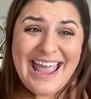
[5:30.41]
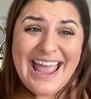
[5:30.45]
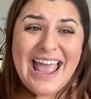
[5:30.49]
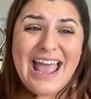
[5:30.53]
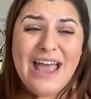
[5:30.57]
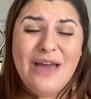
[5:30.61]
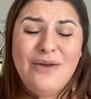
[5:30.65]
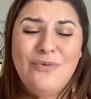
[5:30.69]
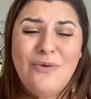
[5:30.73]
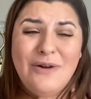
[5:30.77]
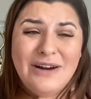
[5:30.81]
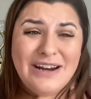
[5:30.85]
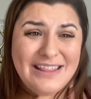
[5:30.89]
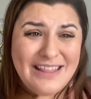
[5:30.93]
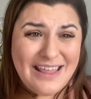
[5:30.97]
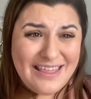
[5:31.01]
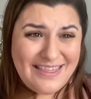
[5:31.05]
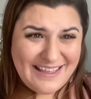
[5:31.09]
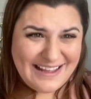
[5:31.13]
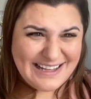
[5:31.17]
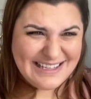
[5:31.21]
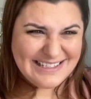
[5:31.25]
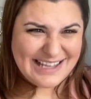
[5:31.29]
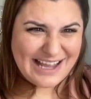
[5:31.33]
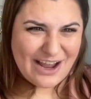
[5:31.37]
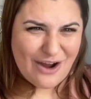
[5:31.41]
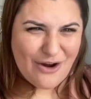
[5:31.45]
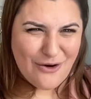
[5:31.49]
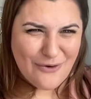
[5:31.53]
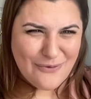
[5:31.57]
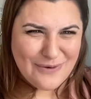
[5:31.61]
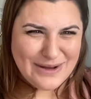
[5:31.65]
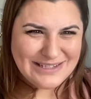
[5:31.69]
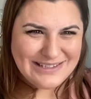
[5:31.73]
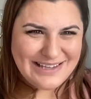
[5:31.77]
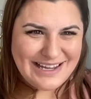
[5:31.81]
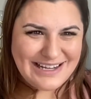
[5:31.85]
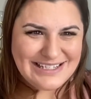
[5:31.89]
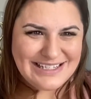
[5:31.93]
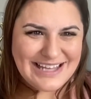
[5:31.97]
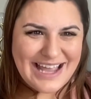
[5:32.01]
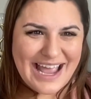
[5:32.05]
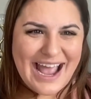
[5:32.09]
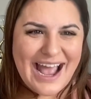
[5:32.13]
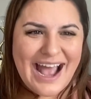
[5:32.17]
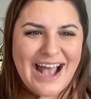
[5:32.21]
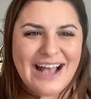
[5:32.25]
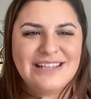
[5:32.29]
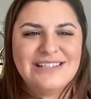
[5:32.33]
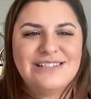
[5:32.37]
And one of the things I always like to
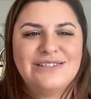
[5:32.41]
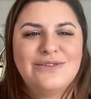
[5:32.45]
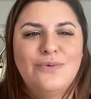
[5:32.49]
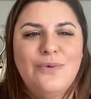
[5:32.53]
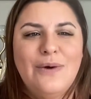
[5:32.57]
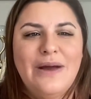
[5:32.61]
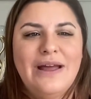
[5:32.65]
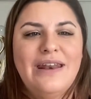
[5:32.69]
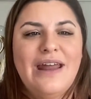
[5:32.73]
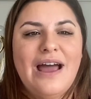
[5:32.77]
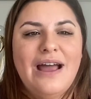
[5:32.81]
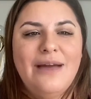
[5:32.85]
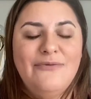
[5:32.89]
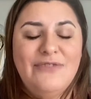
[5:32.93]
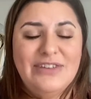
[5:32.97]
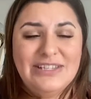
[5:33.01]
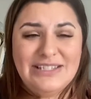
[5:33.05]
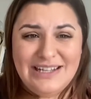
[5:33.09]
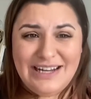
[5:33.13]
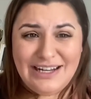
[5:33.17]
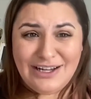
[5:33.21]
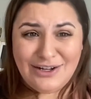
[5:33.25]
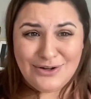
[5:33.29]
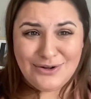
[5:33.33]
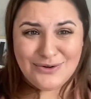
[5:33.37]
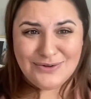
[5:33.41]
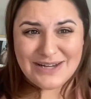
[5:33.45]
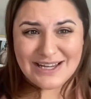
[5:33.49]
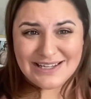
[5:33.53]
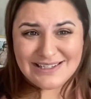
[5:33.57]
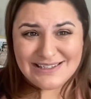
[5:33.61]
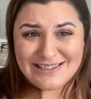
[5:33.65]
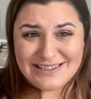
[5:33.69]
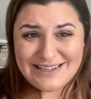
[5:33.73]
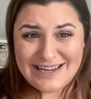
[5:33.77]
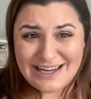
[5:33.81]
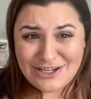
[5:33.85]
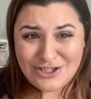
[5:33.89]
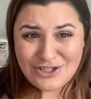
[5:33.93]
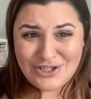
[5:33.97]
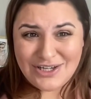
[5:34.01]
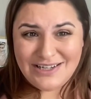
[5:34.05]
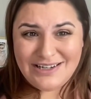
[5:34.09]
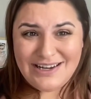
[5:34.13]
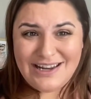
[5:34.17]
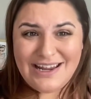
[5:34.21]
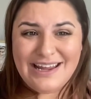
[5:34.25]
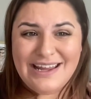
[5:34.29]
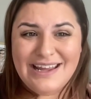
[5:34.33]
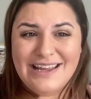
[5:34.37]
ask when I'm visiting a new
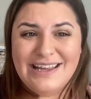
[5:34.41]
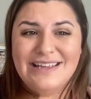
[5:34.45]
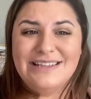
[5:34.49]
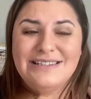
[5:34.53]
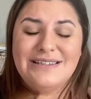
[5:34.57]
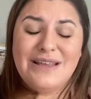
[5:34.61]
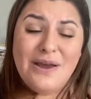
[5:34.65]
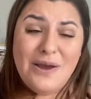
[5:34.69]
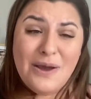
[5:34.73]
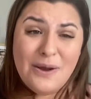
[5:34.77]
destination is,